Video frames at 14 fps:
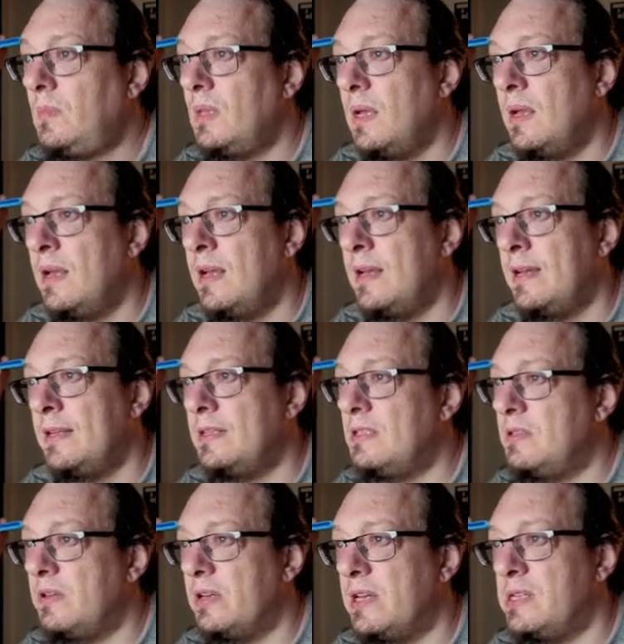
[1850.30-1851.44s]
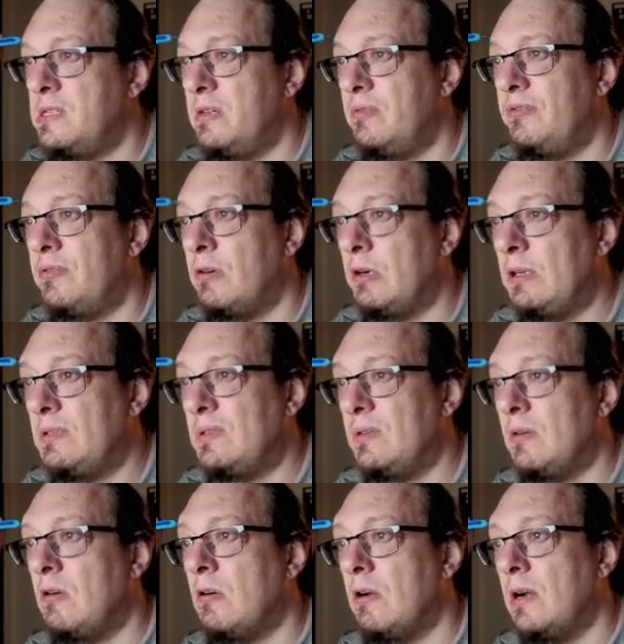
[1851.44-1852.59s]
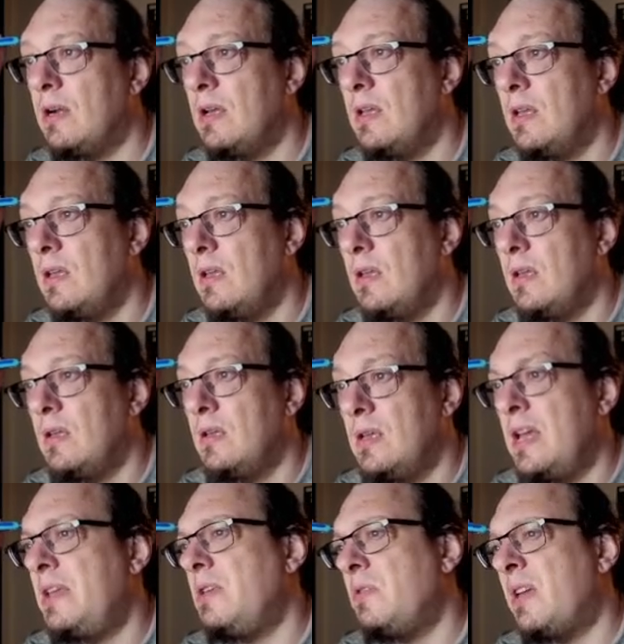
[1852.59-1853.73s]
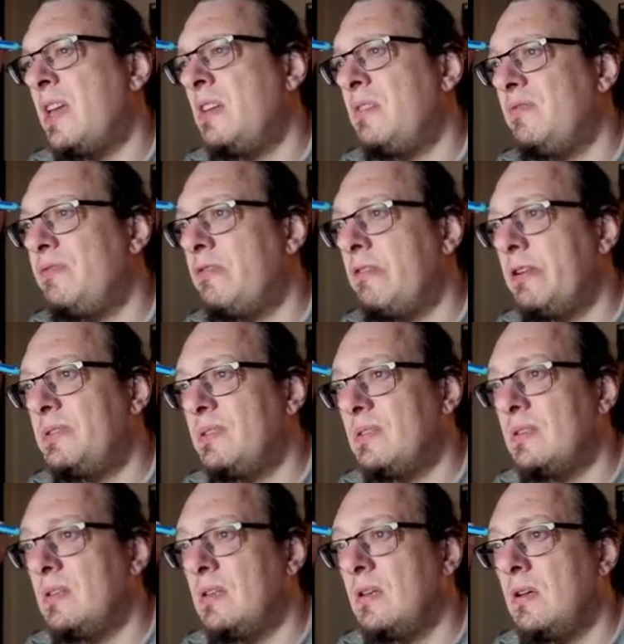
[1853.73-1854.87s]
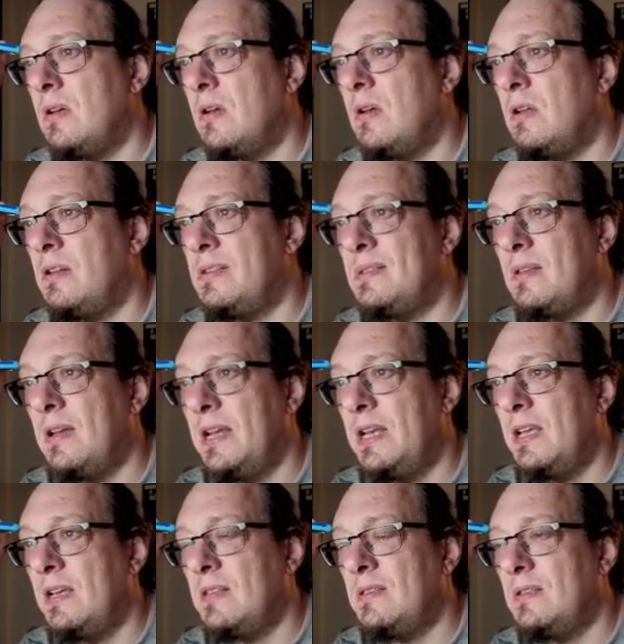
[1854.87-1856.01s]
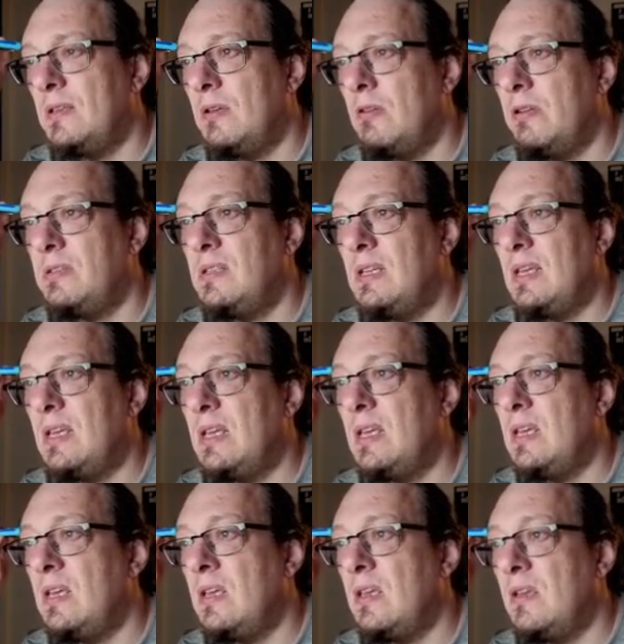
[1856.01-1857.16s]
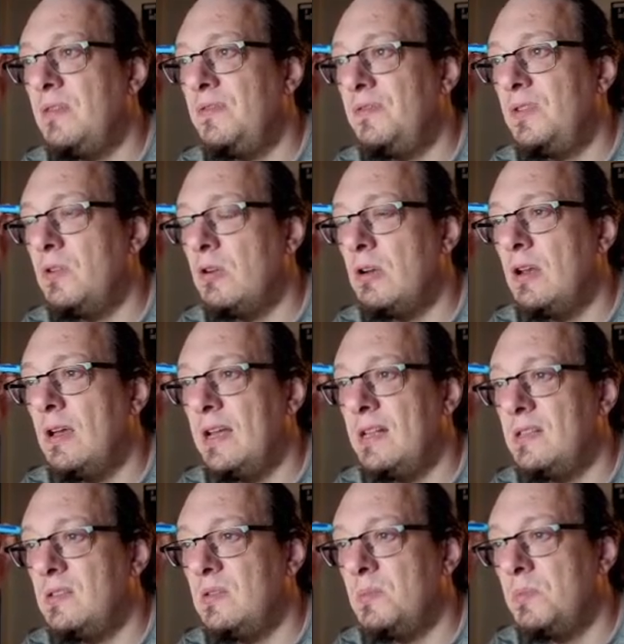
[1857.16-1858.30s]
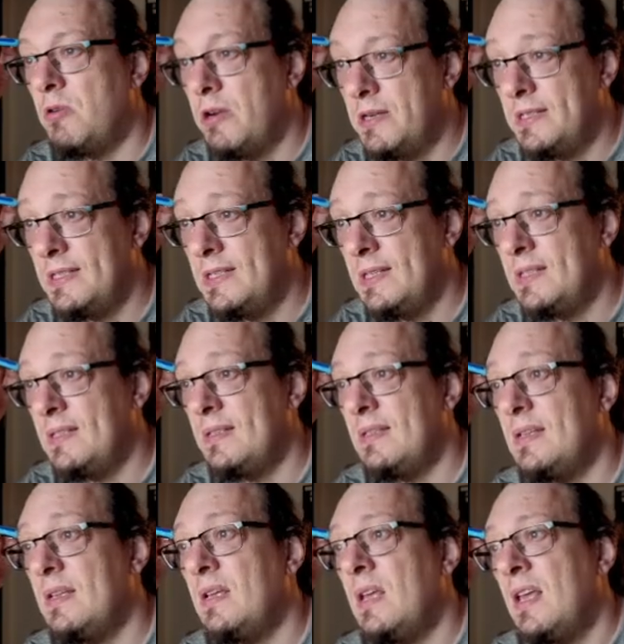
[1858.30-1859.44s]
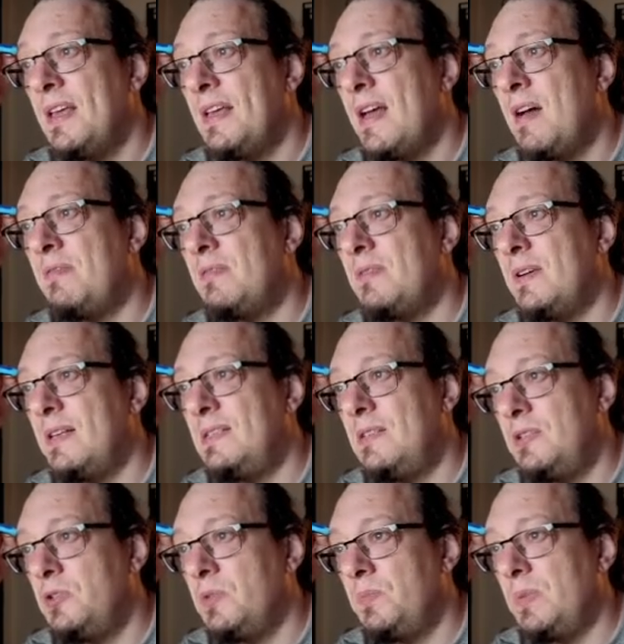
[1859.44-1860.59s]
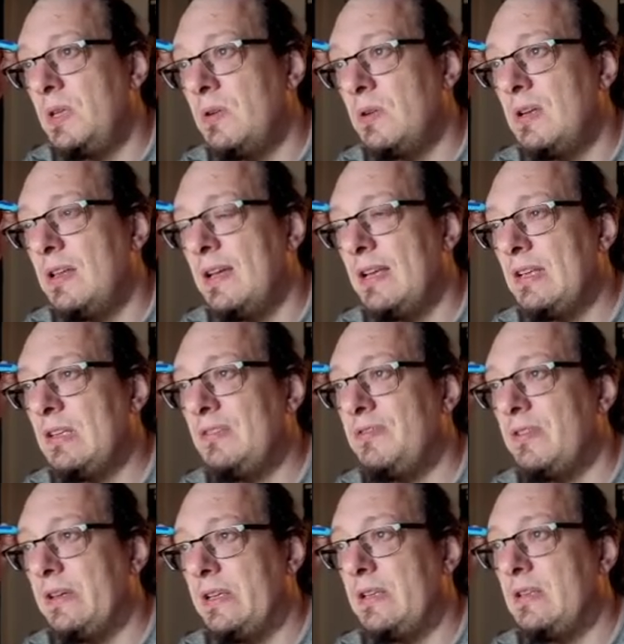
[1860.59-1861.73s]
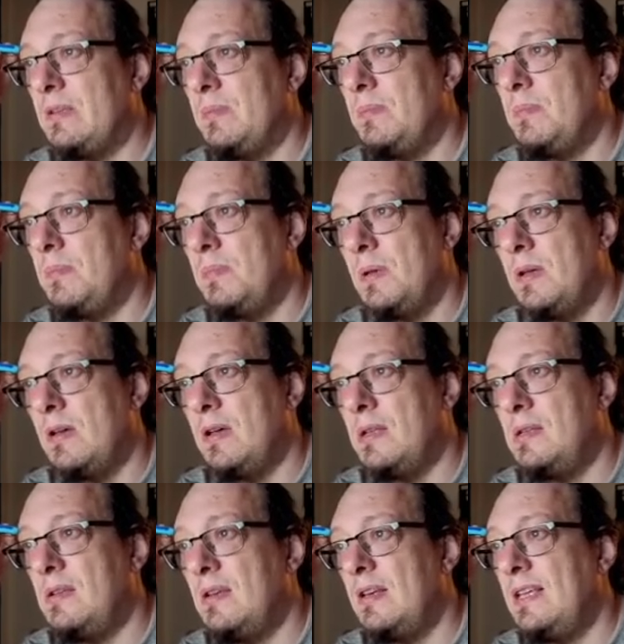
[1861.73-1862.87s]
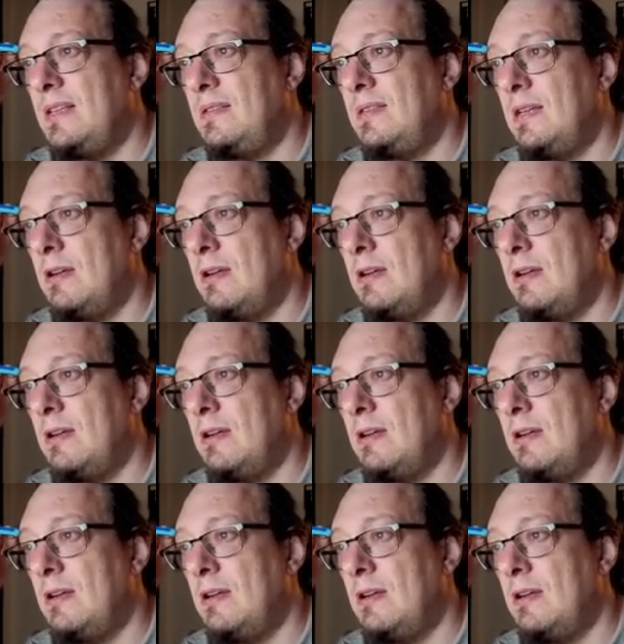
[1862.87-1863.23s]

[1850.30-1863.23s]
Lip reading: and you can enforce, or yeah, you can enforce all signing and security if your clients support it. Otherwise, it should be on client defined. But these here